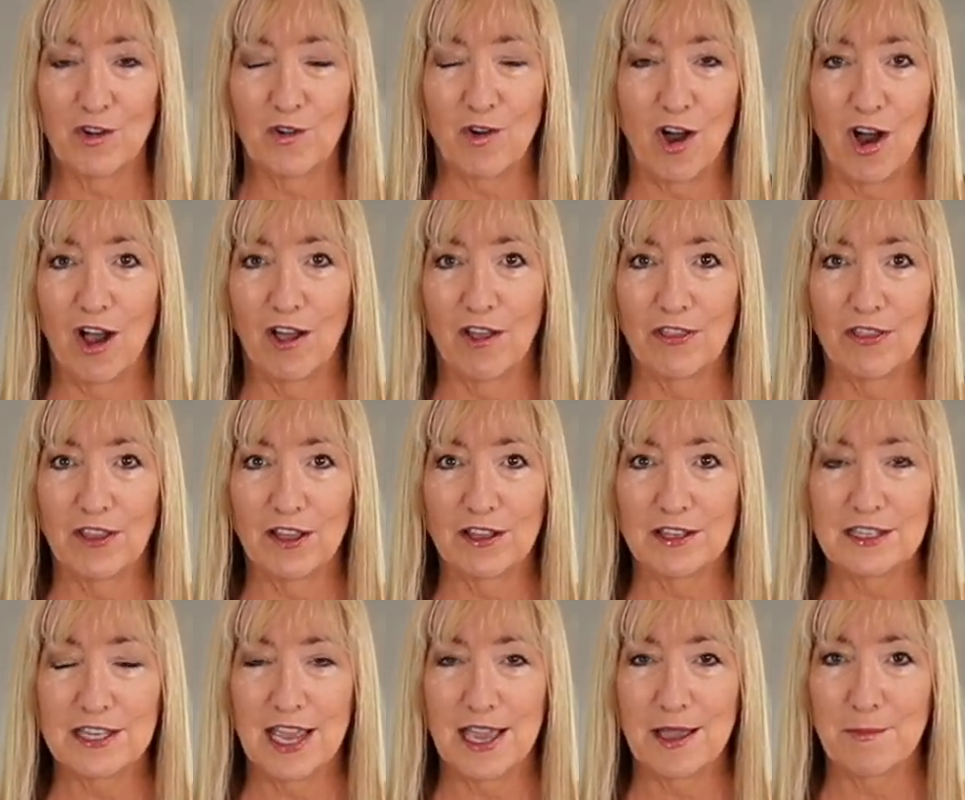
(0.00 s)
on the
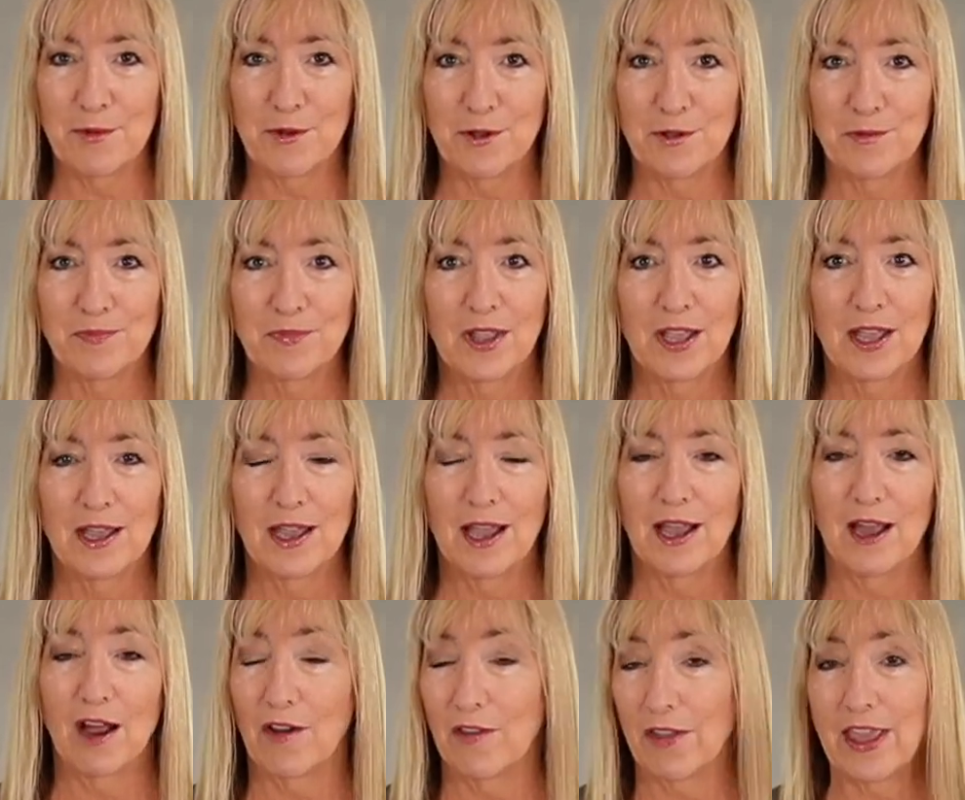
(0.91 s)
table,
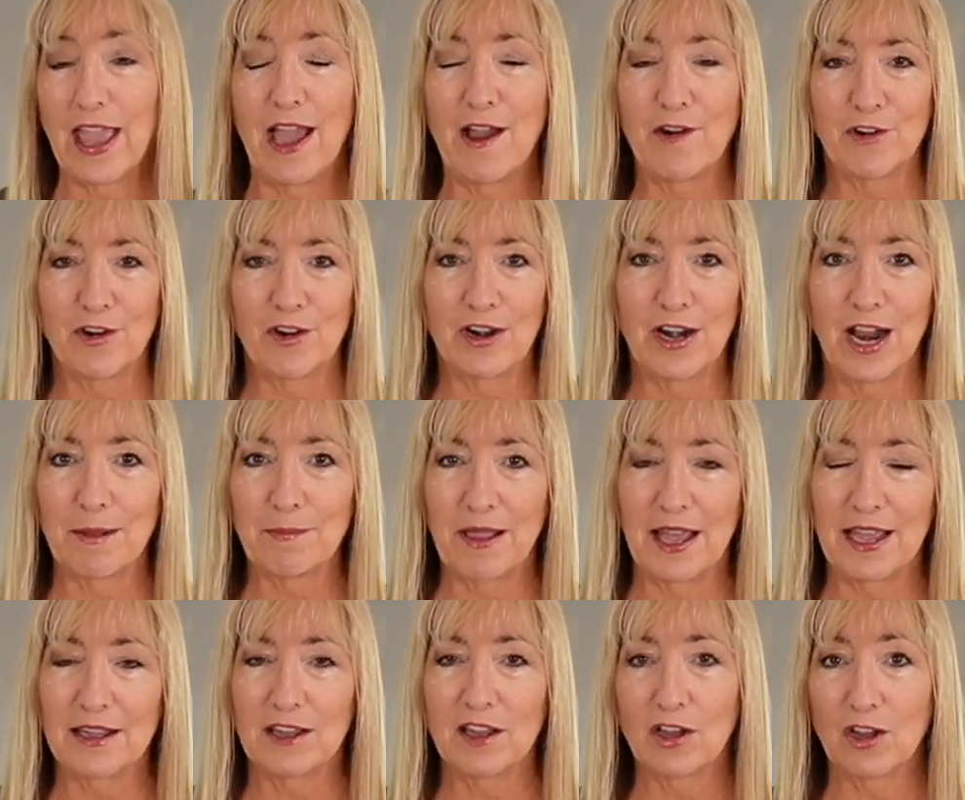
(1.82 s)
or the counter, and I'm
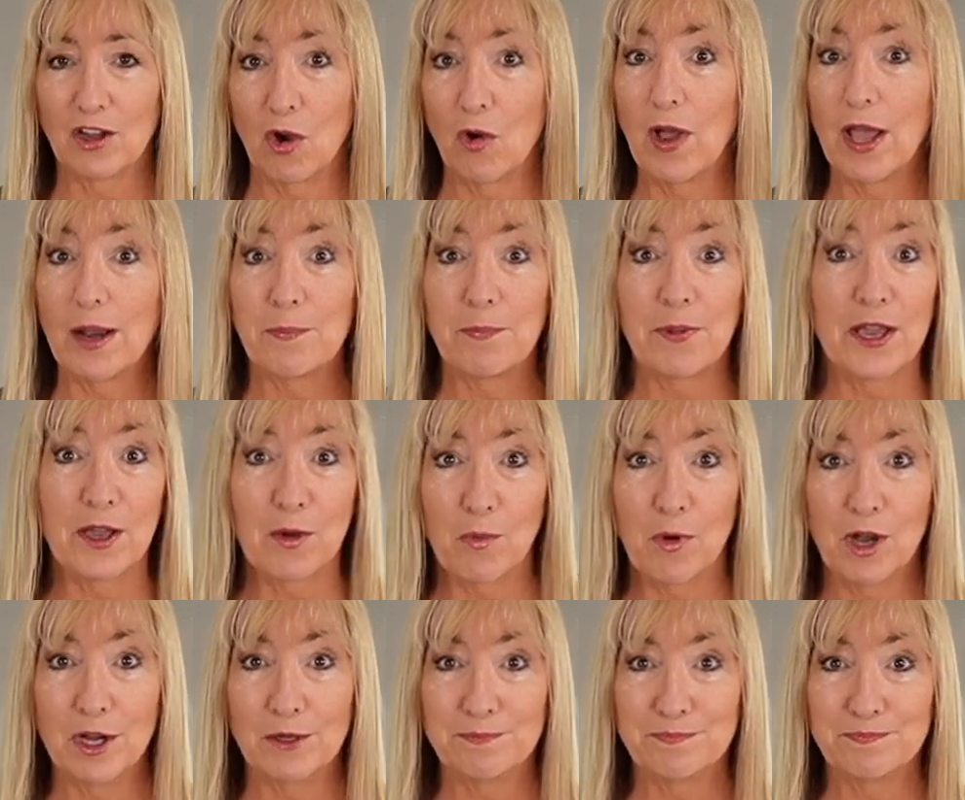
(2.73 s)
like, "Go ahead, pick
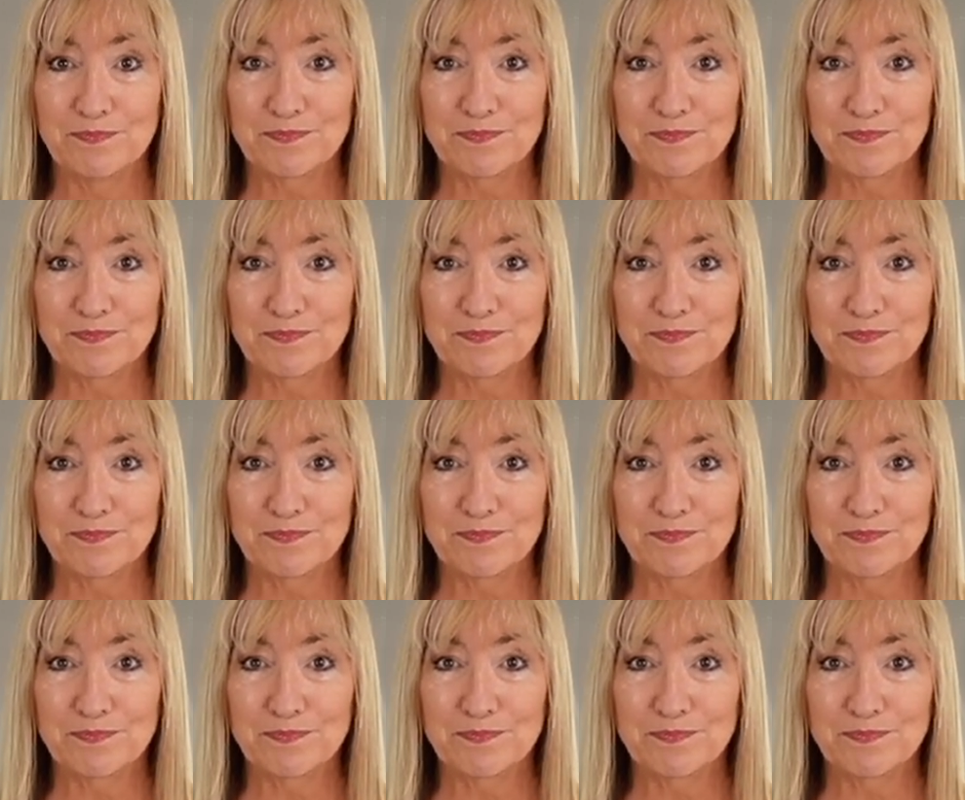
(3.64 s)
one."